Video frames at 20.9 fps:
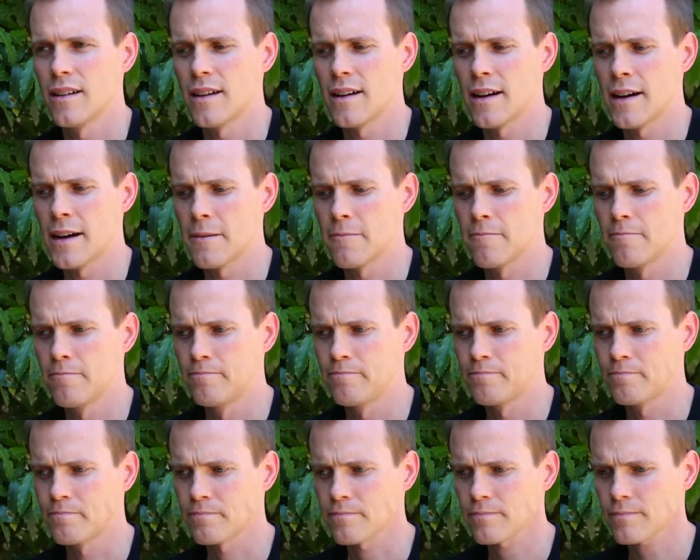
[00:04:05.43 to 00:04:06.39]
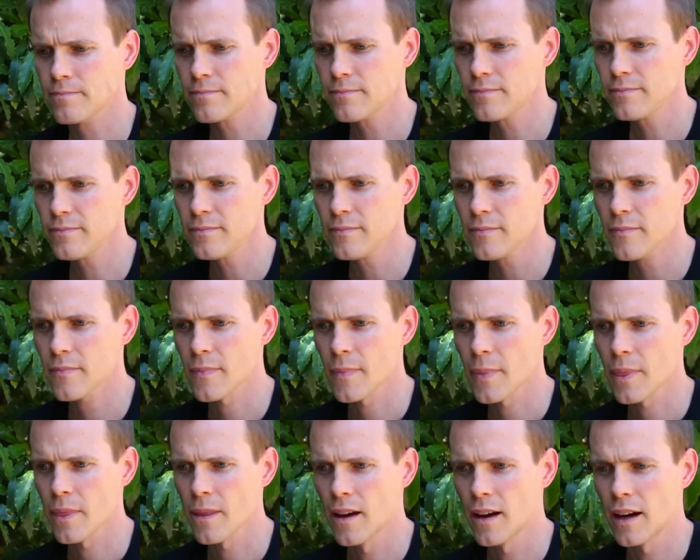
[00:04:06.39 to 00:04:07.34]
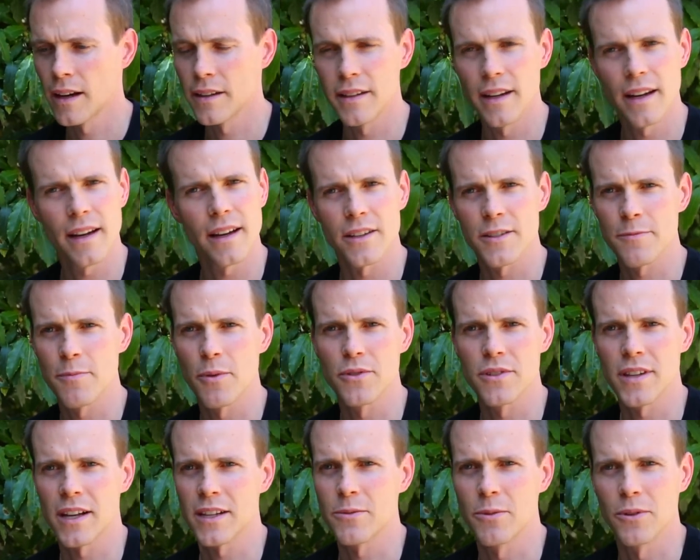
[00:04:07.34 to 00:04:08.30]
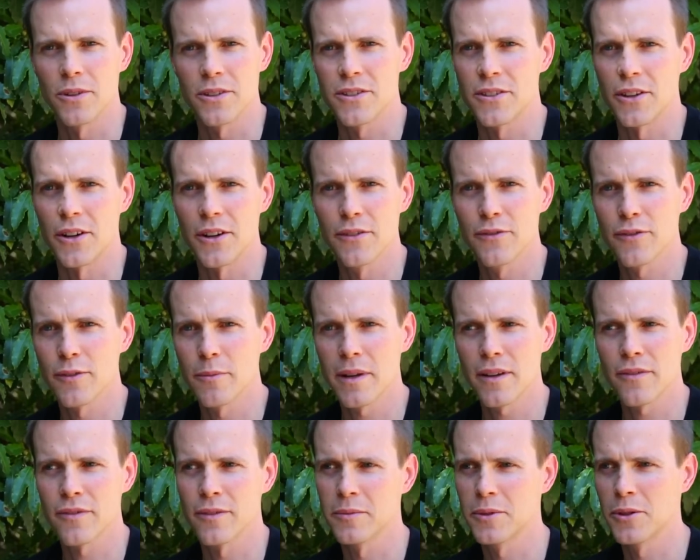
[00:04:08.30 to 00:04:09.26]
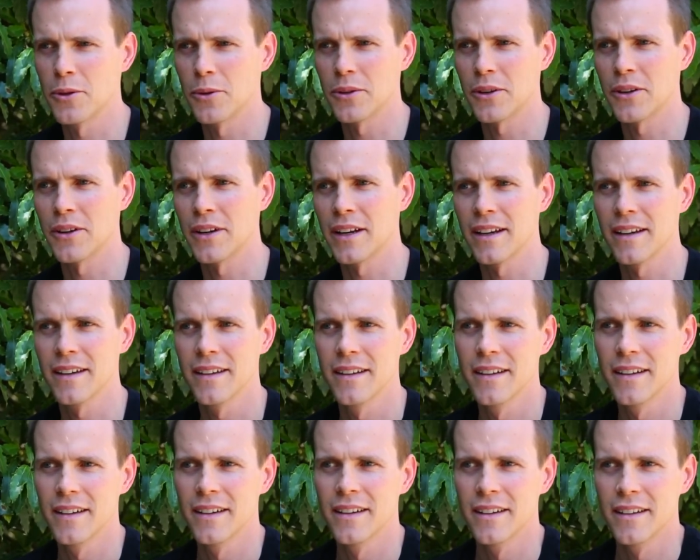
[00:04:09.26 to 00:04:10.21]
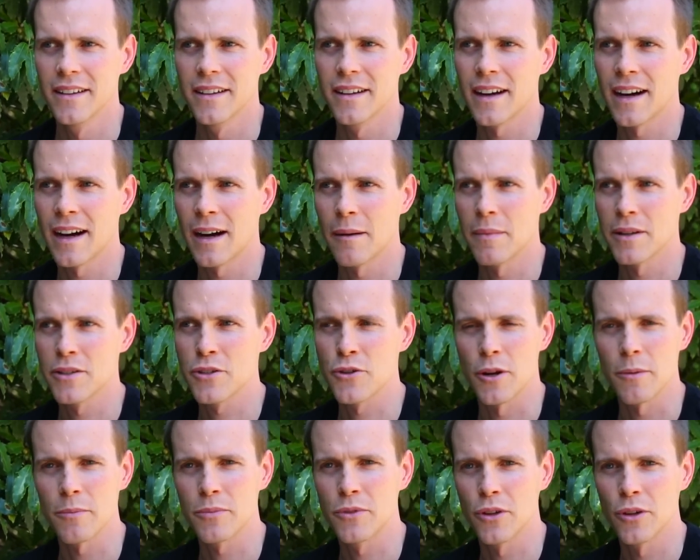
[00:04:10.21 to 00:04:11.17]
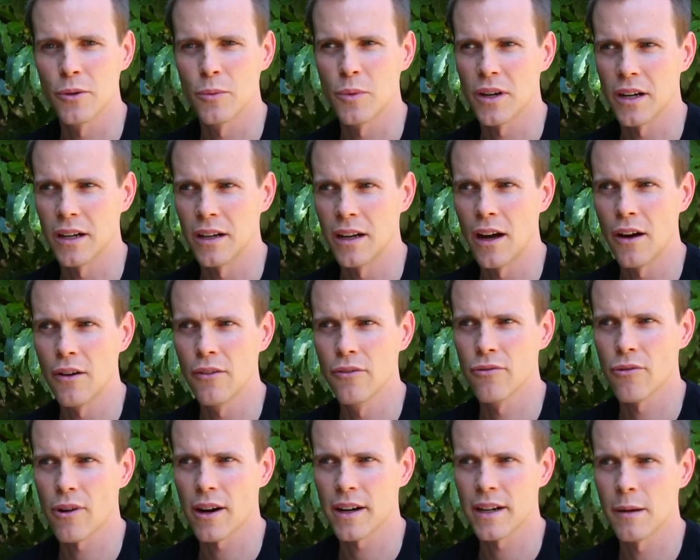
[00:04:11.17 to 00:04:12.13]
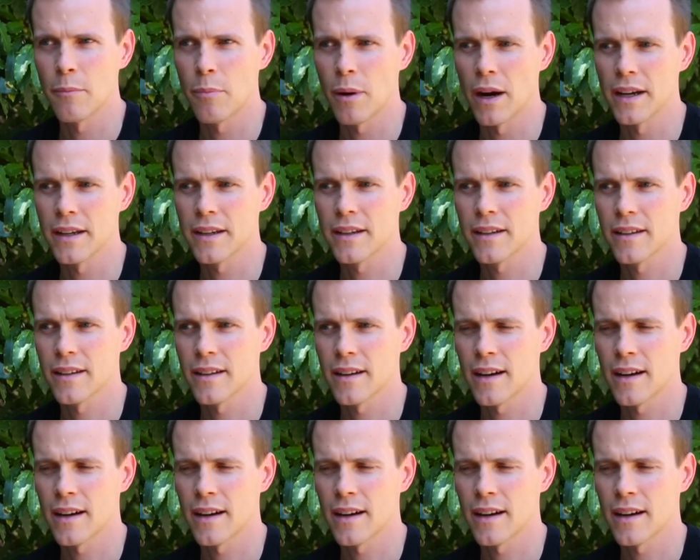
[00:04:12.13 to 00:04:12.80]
And yeah, I suppose that's where it started for me, from going on a trip, doing what I love, riding a bike,